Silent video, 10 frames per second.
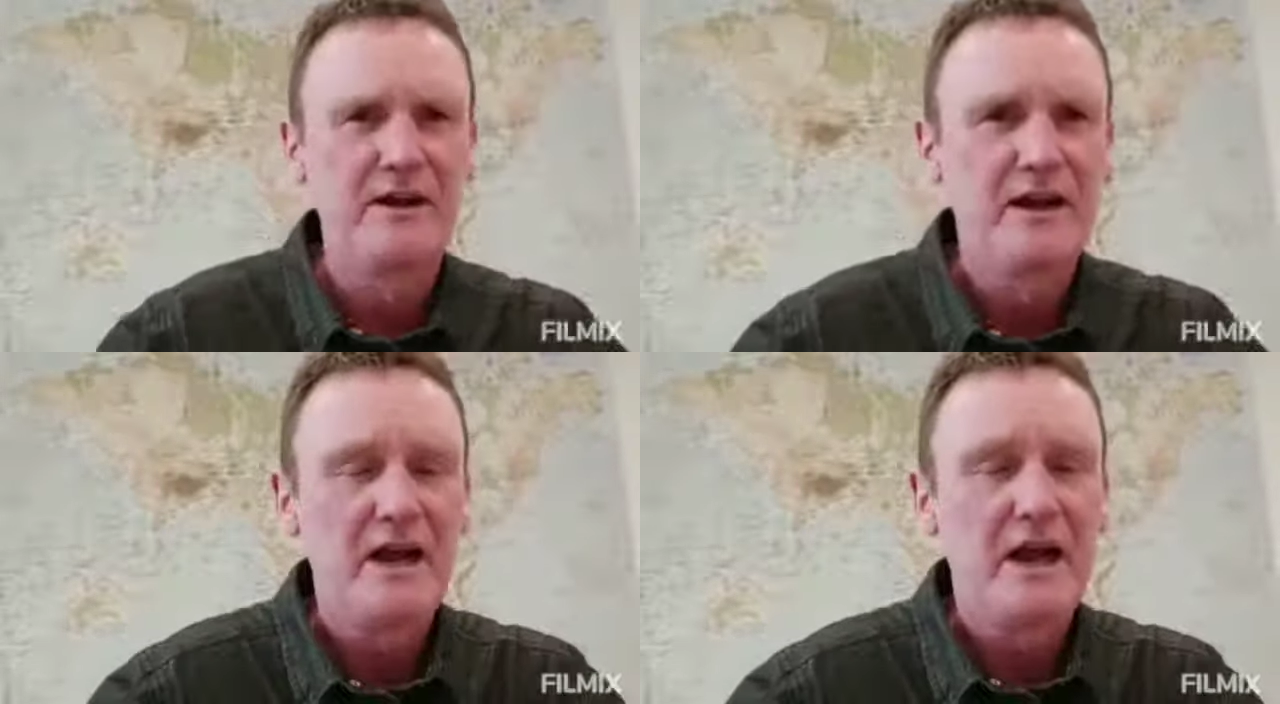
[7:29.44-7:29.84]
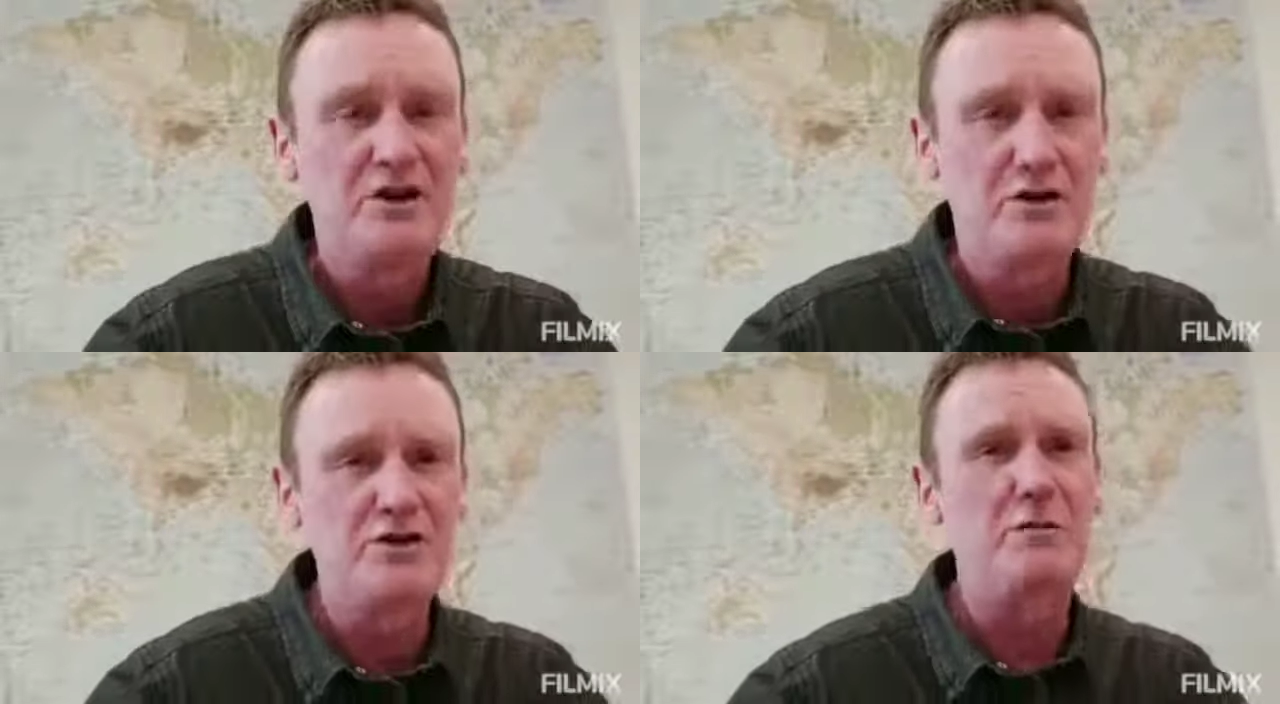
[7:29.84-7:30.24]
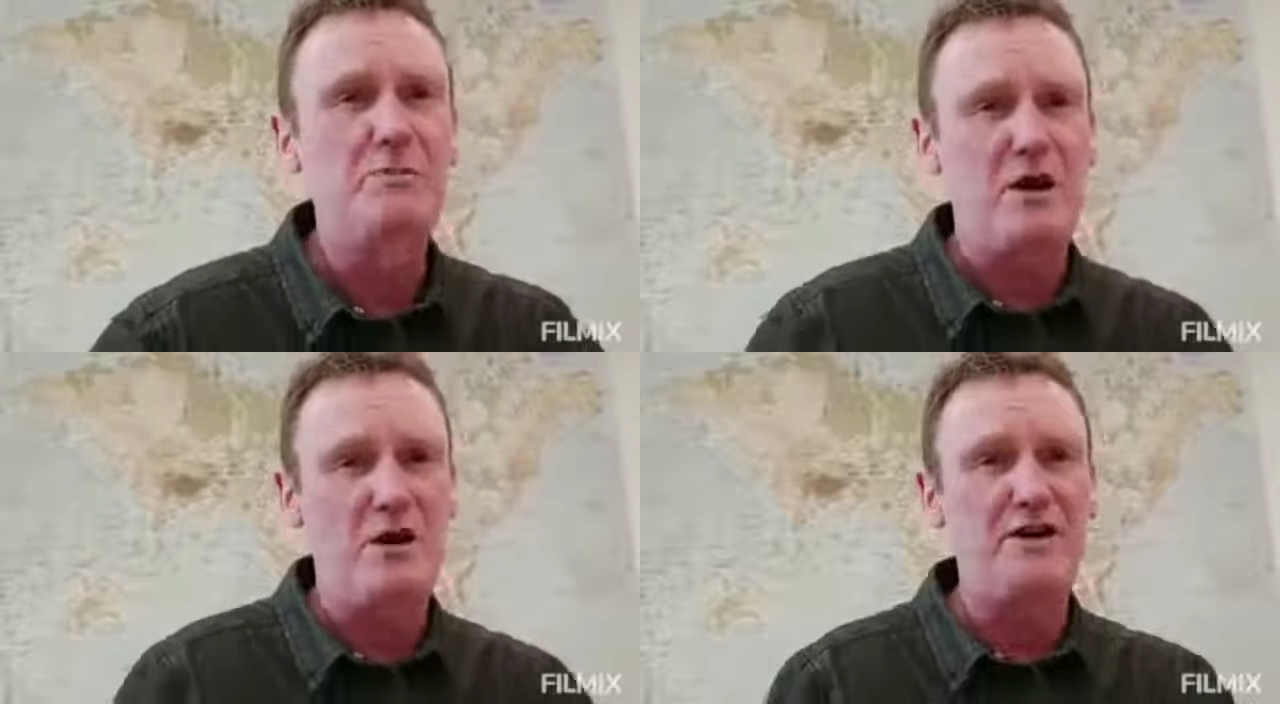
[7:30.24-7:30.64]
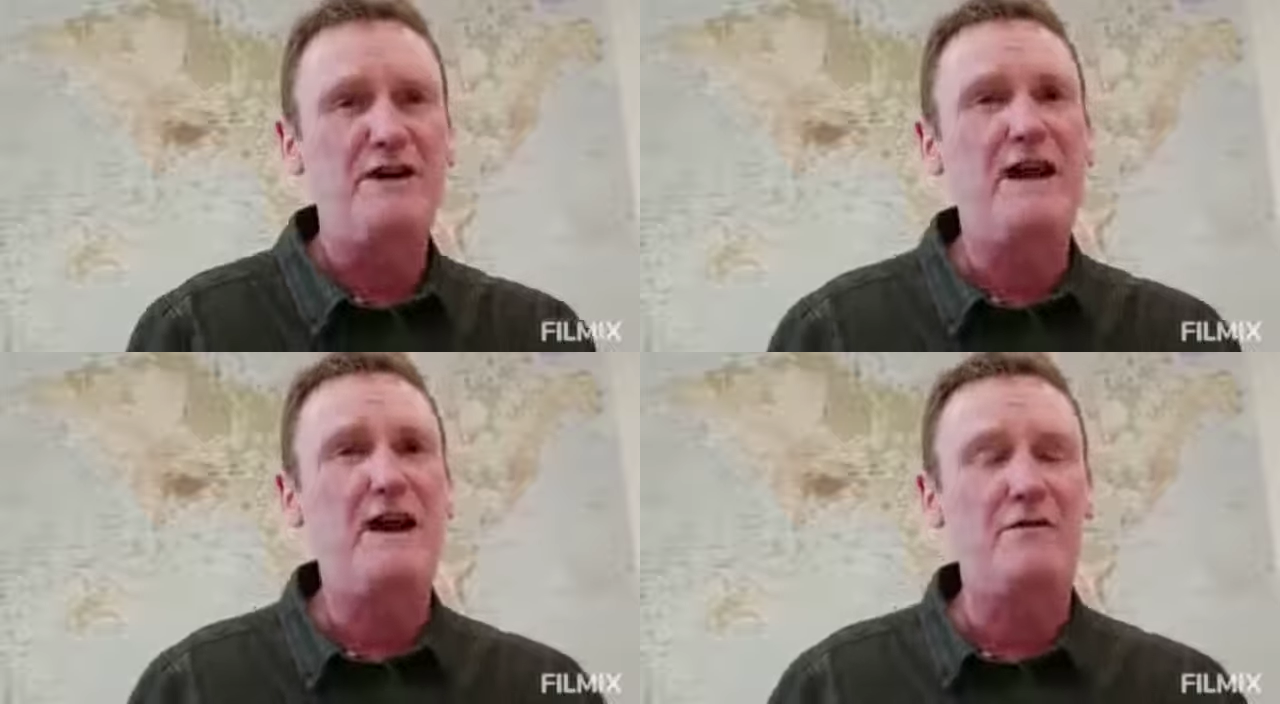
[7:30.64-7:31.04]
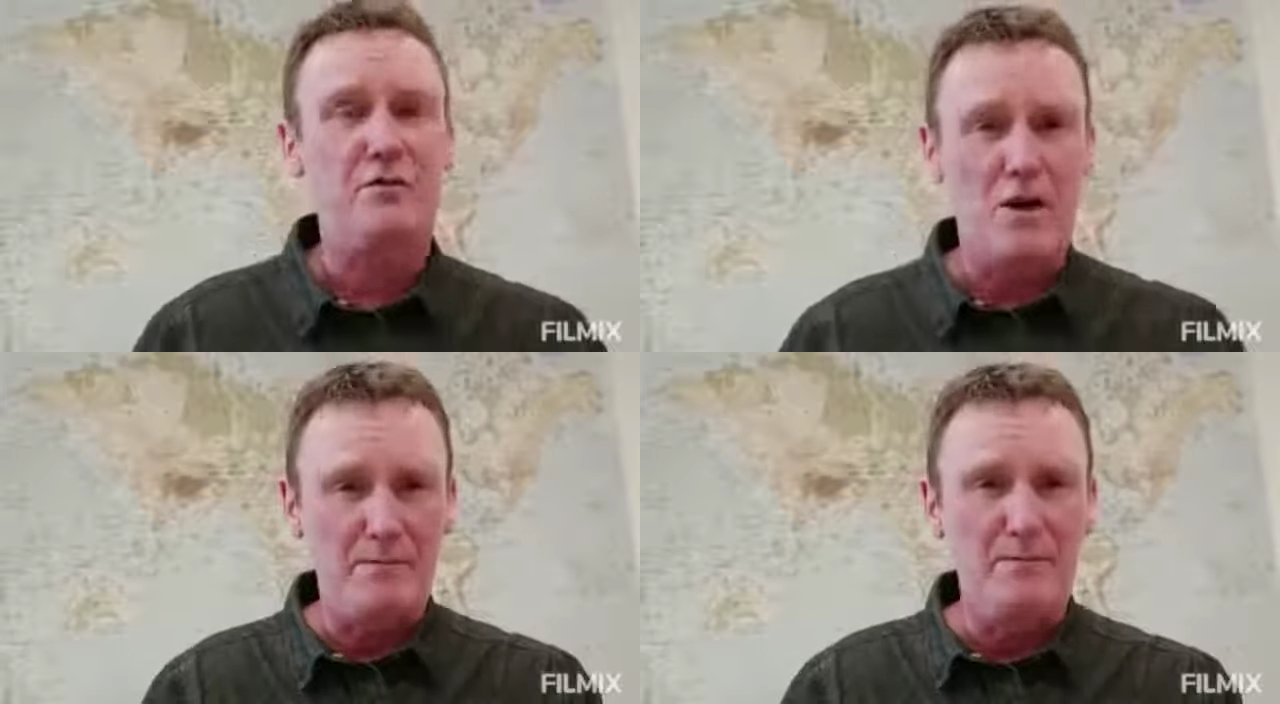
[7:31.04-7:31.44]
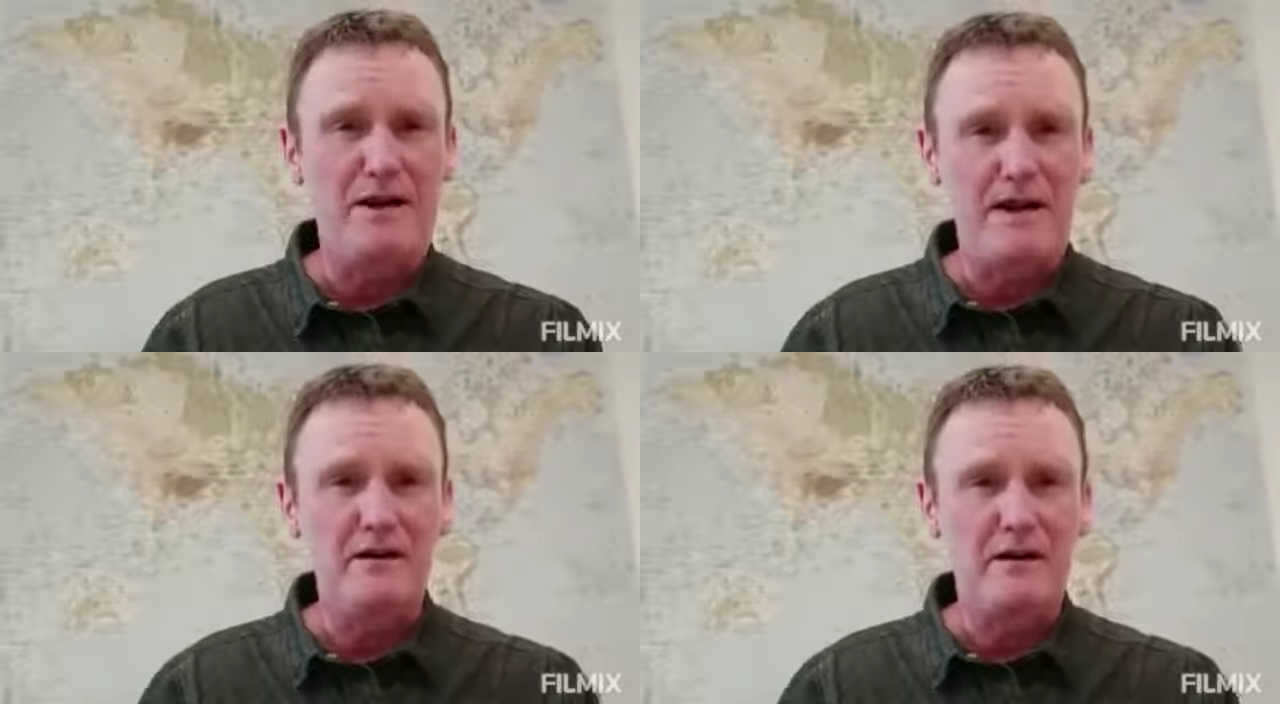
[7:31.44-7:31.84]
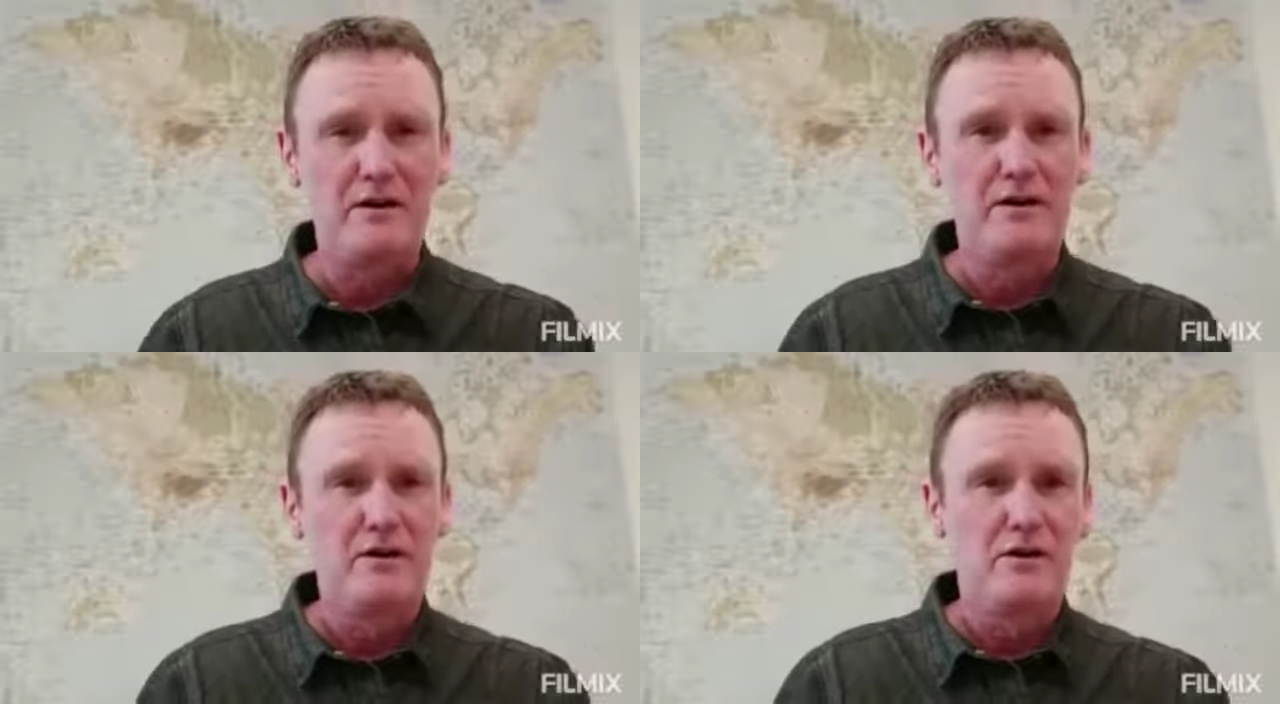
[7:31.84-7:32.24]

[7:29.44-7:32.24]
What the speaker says: And you and your partner now have 1 minute